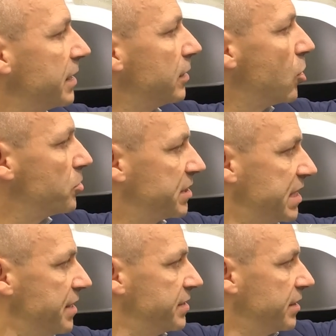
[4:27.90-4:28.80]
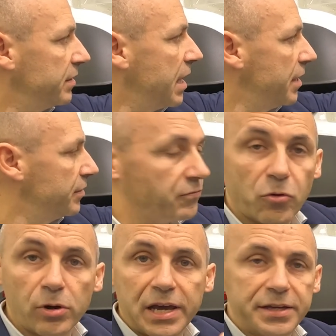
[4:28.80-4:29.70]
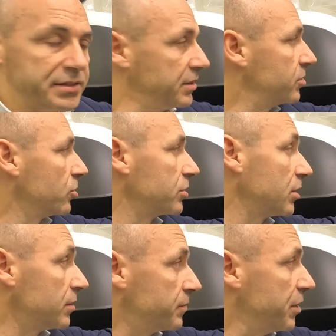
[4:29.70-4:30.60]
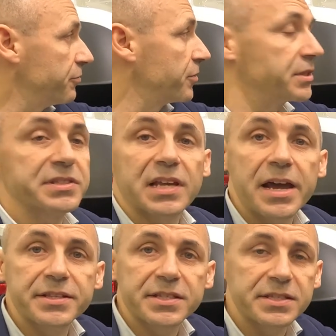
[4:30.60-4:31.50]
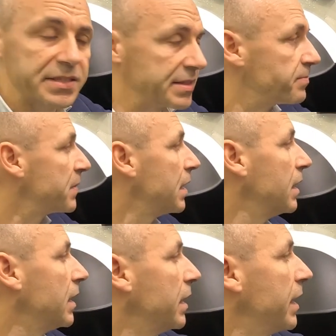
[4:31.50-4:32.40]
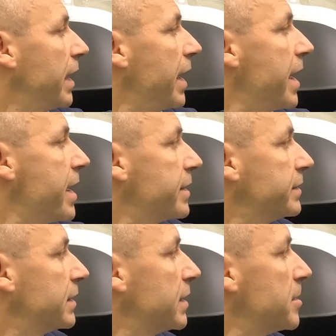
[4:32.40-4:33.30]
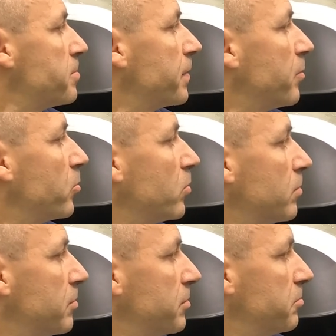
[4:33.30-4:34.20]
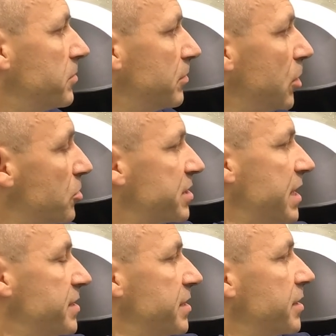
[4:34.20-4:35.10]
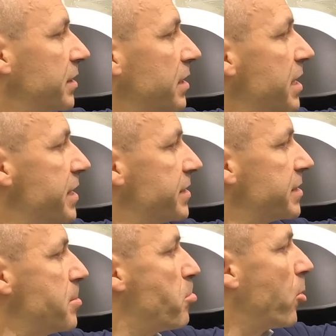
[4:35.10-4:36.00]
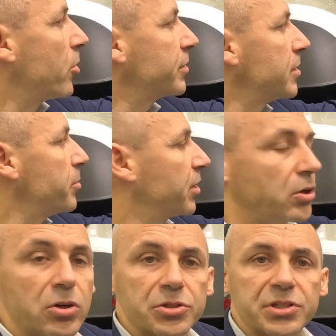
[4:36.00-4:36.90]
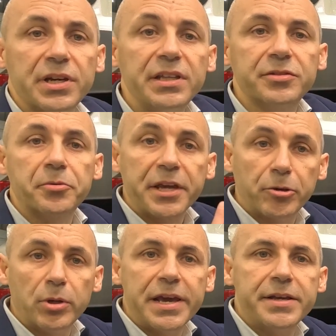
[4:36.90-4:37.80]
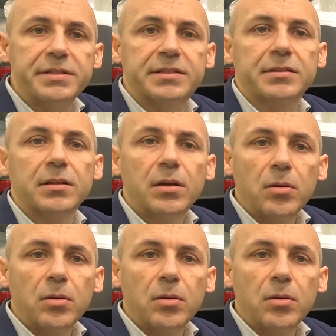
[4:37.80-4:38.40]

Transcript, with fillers: a load sensing line. Four lines in total, different sizes. And uh, load sensing is important because it regulates